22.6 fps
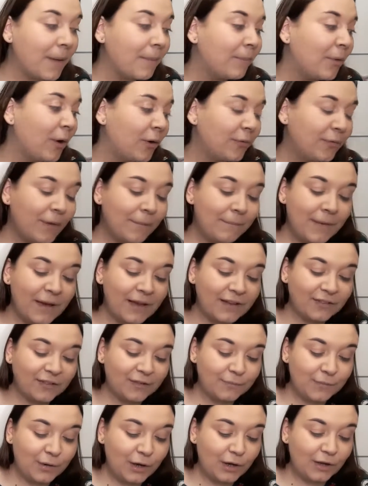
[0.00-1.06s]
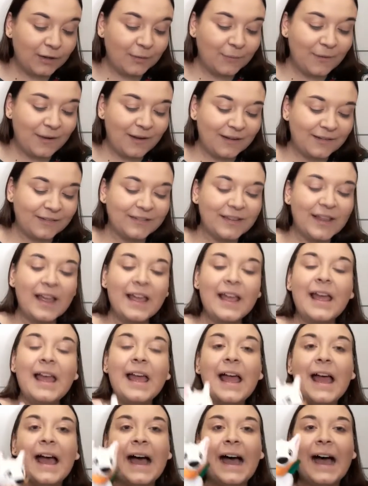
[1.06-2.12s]
But for my smaller ones,
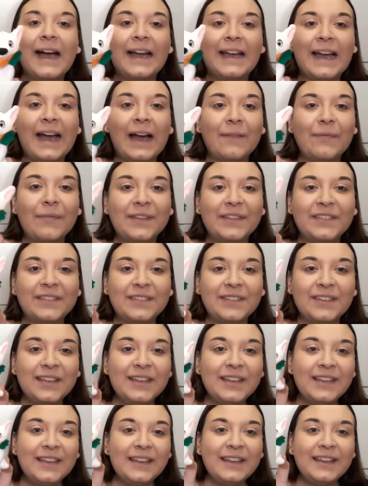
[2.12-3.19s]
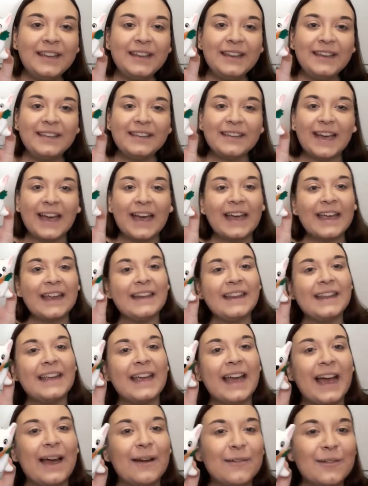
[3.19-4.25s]
I have this teeny
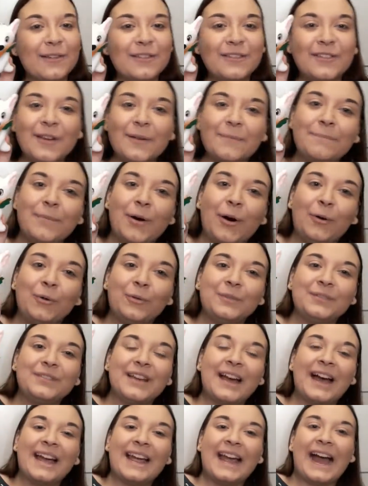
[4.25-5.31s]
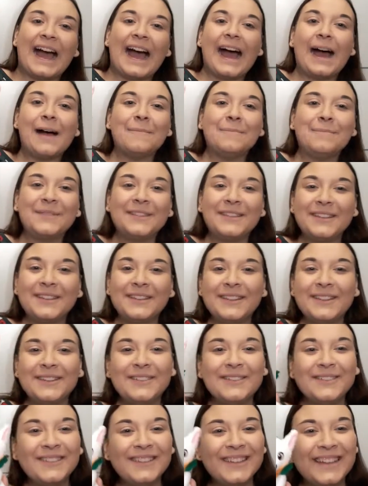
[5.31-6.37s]
tiny carrot Bolt. I
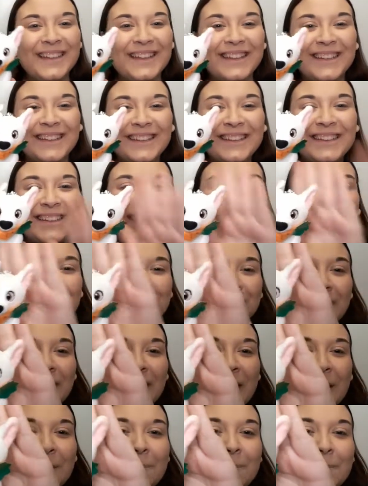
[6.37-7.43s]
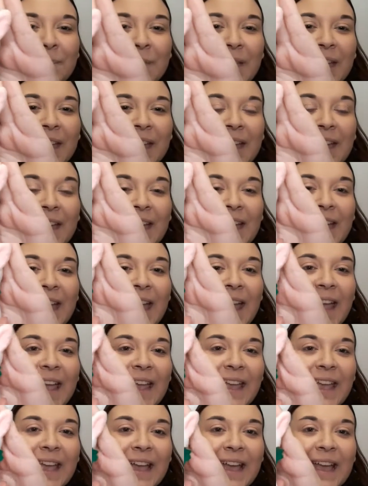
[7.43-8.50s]
absolutely love him.
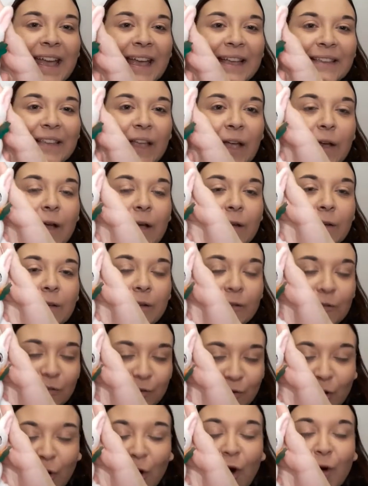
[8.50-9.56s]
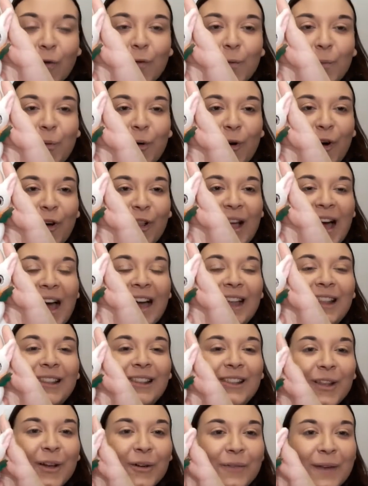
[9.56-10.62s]
He is adorable. I
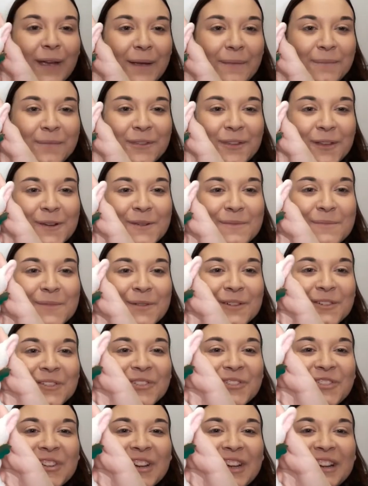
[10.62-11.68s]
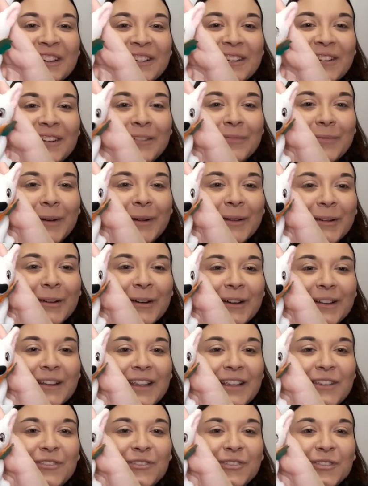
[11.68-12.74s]
love him so much. And oh my
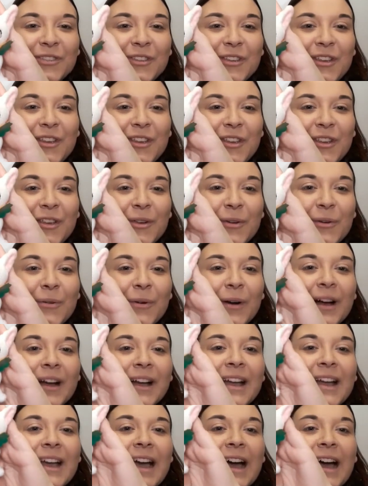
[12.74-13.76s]
god, he's just cute.